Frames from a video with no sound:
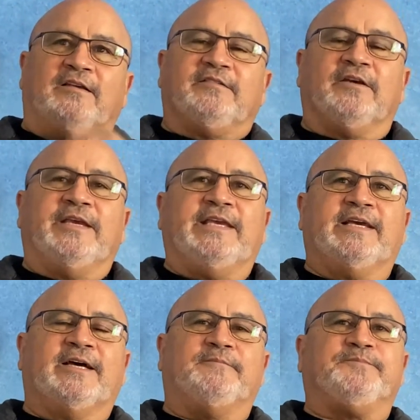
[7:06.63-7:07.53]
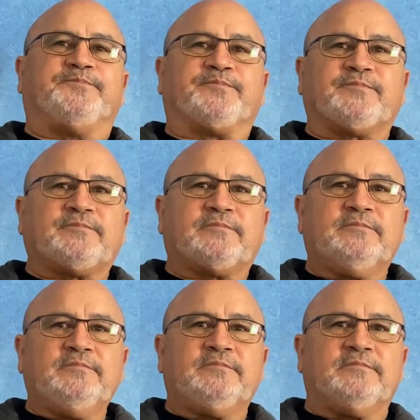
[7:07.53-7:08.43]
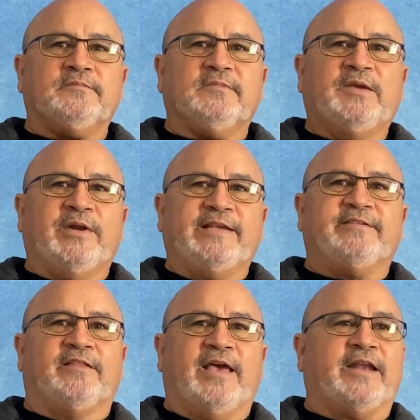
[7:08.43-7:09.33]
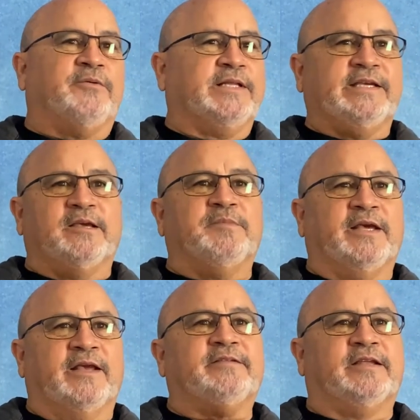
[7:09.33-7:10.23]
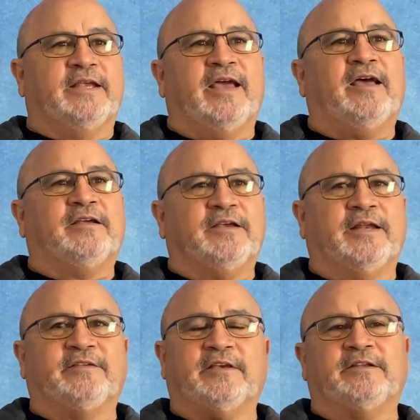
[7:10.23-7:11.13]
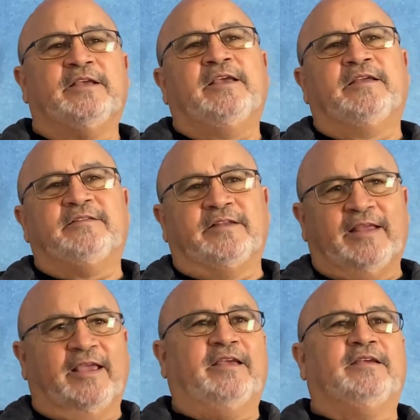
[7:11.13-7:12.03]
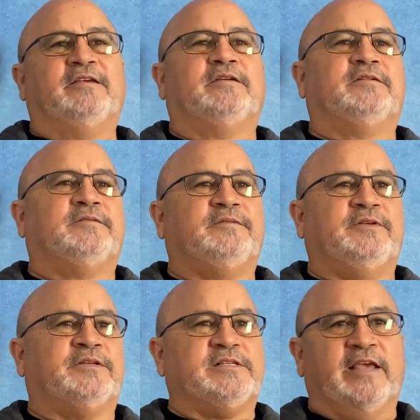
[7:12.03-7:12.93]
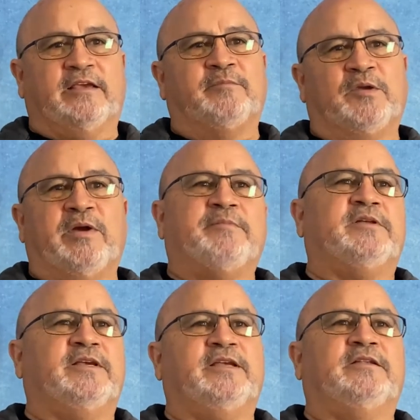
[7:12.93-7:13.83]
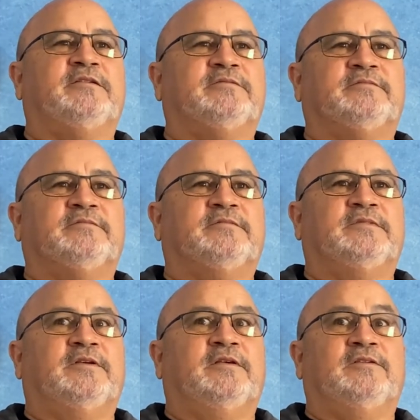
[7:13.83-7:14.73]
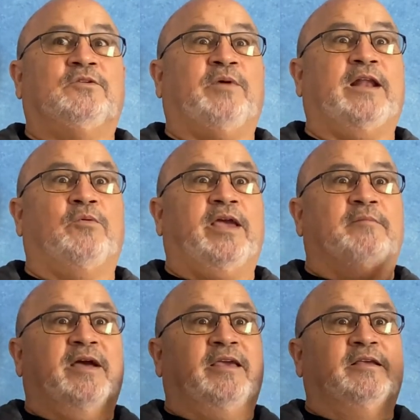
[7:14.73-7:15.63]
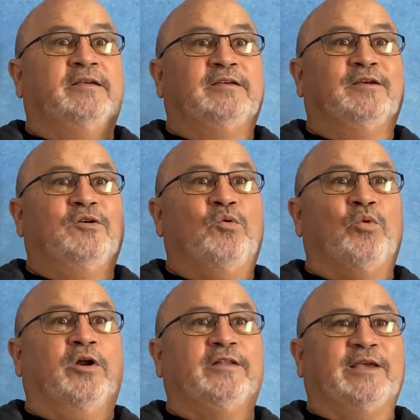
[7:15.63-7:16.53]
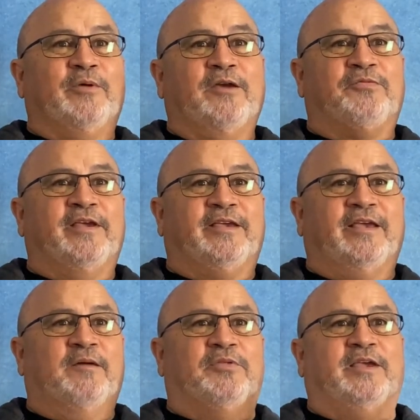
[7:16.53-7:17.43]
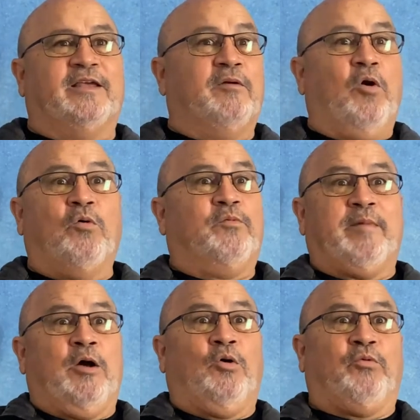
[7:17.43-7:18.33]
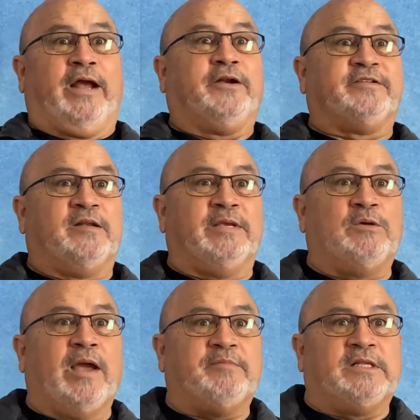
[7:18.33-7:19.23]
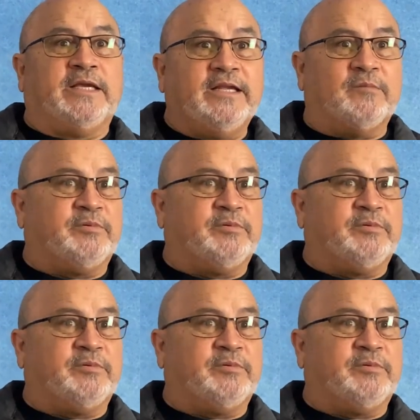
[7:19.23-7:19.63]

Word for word: So he, um, when he said that, it really hit me. And I said, yeah. And he said, today, your slate can be wiped clean. So right away in my worldly way of thinking, I'm thinking, oh, my whole record's going to be quite clean,